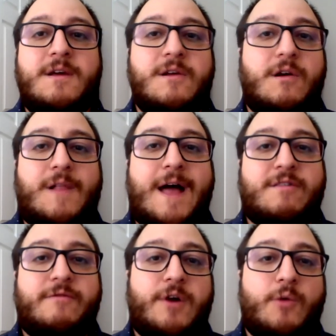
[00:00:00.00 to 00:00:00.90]
your
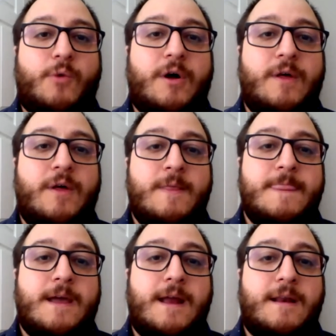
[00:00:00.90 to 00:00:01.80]
class very well
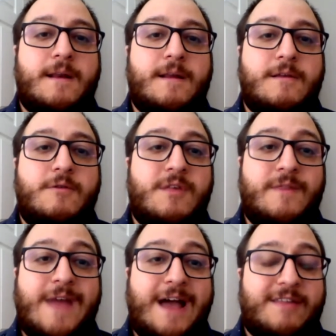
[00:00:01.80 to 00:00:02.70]
and using
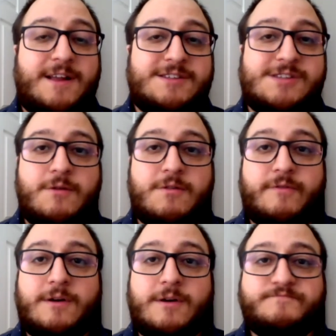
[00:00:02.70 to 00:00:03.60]
that as an excuse
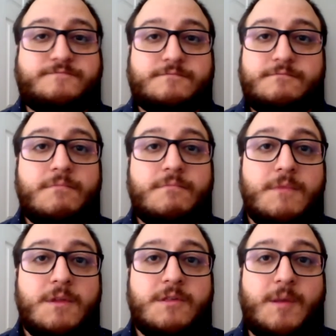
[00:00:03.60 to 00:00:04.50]
for
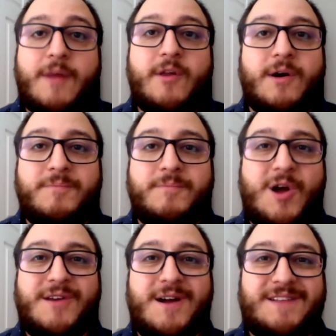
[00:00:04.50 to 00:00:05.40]
some other
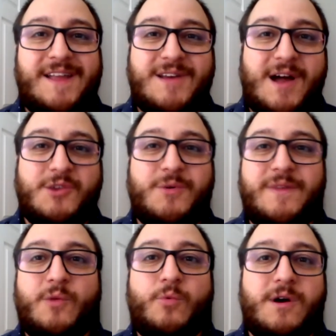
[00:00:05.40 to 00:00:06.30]
conduct like not
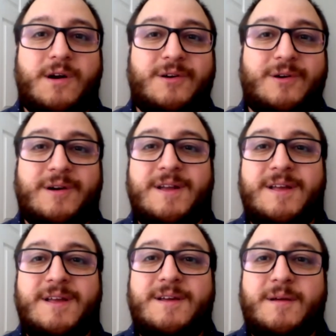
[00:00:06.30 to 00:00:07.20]
doing their work or
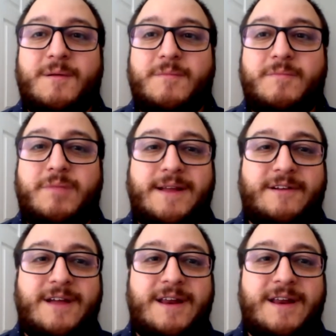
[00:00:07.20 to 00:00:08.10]

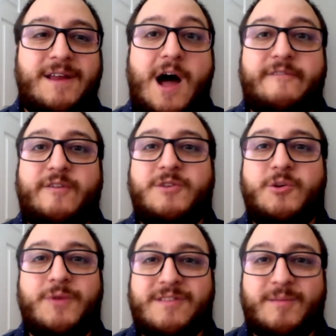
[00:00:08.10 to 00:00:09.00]
play, getting caught for
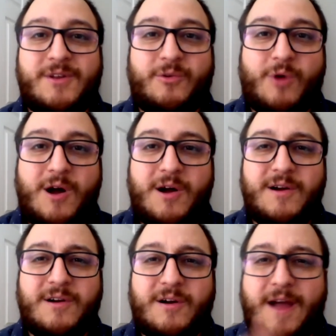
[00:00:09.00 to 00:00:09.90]
doing something yeah. wrong
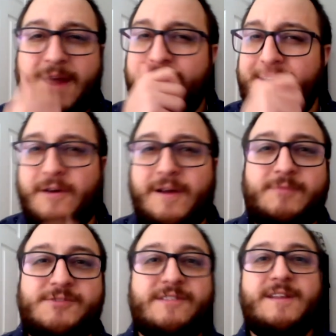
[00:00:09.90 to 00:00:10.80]
i don't know
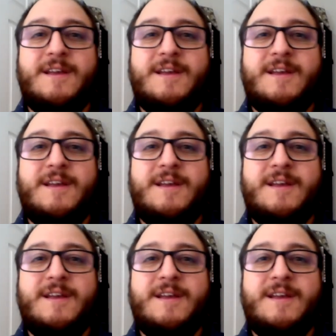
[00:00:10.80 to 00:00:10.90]
i've just